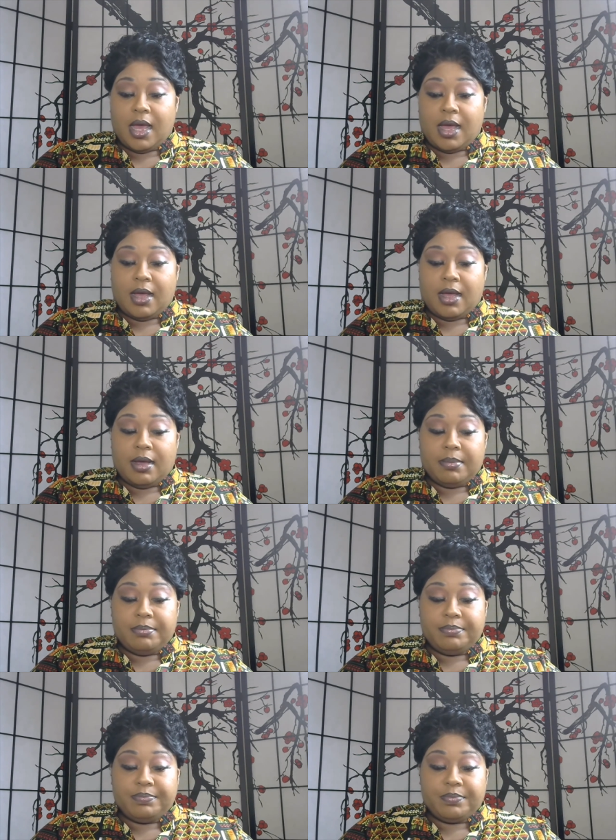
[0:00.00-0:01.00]

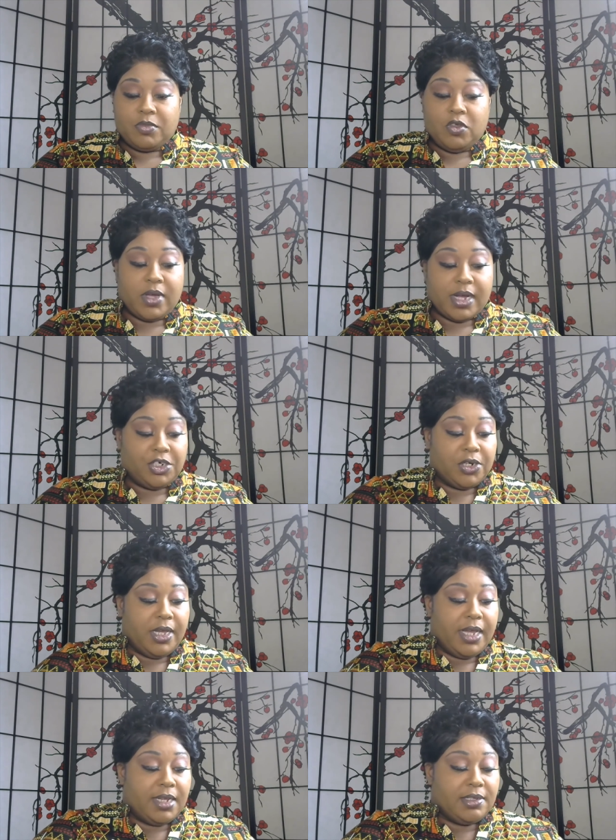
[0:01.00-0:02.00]
You got your
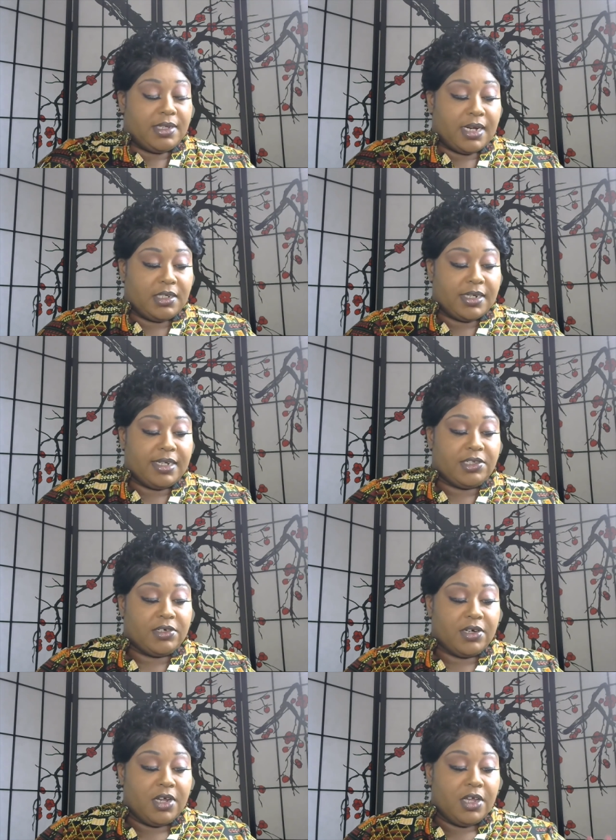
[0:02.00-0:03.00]
hand
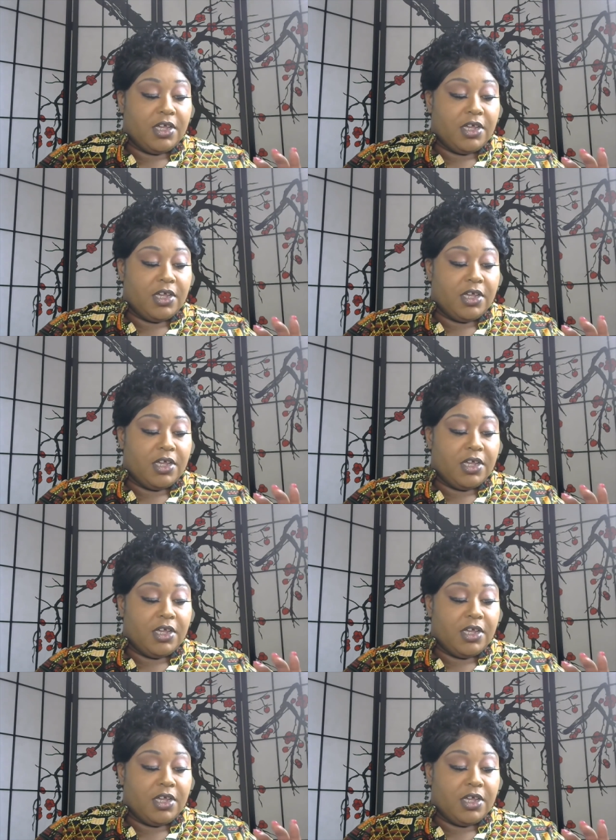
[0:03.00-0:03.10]
sanitizer,